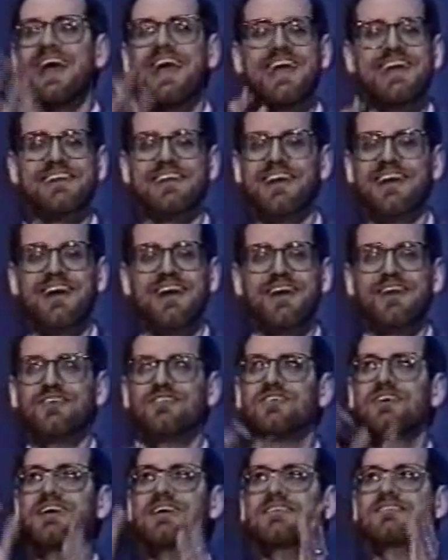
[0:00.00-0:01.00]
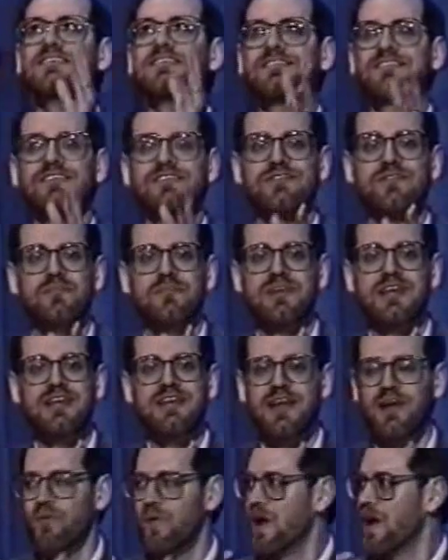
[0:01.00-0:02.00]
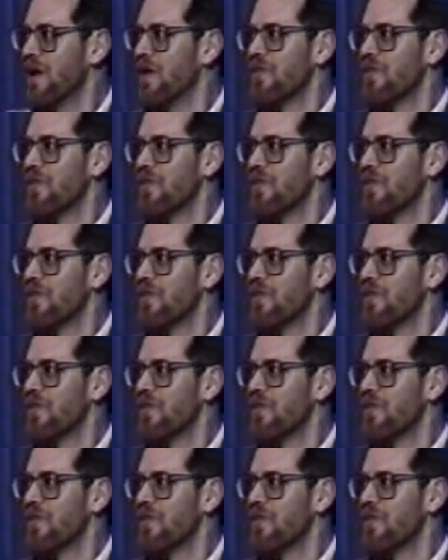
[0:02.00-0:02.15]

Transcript: wait, Jesus is the media.